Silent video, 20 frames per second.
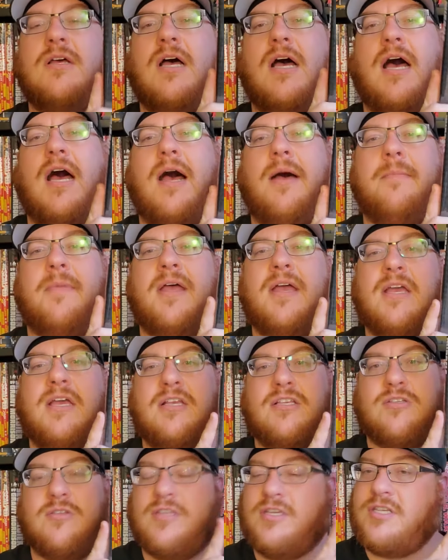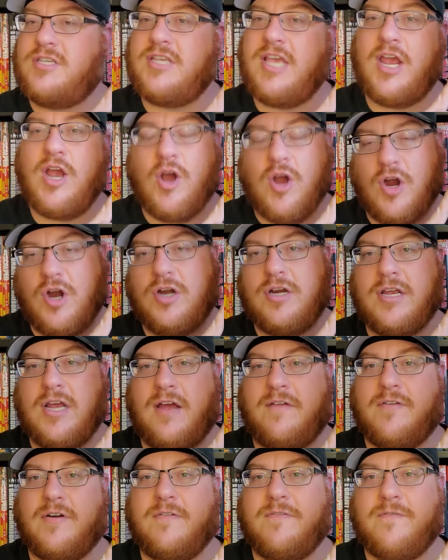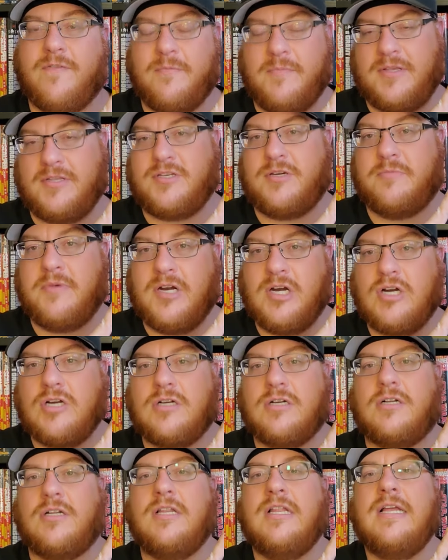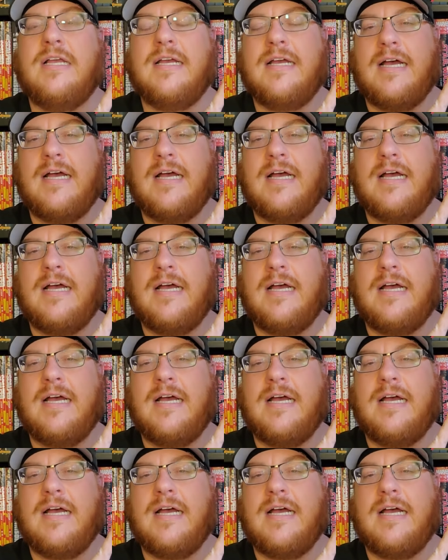So this is a hardcover for Mister Miracle.